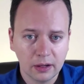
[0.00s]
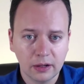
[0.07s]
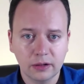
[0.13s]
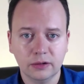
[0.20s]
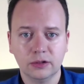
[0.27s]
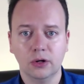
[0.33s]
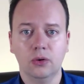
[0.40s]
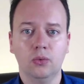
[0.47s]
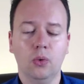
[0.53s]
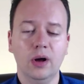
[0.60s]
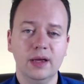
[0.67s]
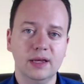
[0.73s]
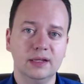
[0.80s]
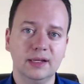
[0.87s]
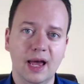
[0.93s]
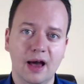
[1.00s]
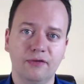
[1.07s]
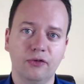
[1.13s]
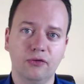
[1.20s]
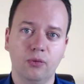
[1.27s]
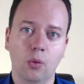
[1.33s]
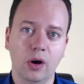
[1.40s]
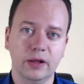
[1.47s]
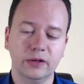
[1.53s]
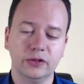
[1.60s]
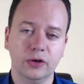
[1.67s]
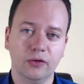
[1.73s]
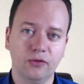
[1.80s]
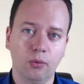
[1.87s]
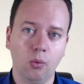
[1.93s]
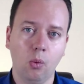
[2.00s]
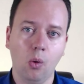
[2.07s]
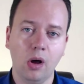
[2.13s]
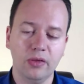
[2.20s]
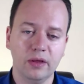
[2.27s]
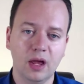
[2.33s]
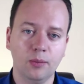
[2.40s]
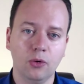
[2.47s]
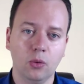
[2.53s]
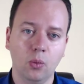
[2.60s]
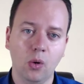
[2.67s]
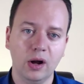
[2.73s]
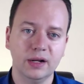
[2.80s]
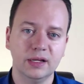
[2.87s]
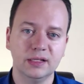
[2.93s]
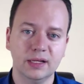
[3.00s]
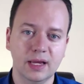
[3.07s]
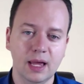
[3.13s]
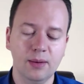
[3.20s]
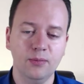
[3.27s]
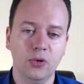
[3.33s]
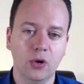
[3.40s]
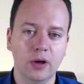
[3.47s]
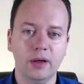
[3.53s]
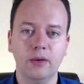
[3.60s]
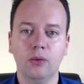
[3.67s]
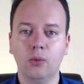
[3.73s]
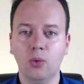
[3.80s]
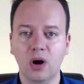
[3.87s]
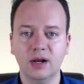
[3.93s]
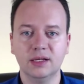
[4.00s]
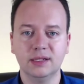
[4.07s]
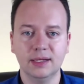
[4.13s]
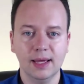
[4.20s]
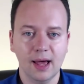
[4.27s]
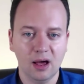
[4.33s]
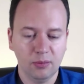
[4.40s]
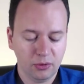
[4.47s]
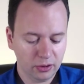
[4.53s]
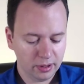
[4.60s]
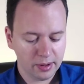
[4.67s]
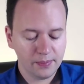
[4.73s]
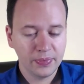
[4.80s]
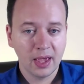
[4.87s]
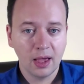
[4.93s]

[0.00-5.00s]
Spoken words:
So what is f of 1? So if the number 1 is the input, what is the output?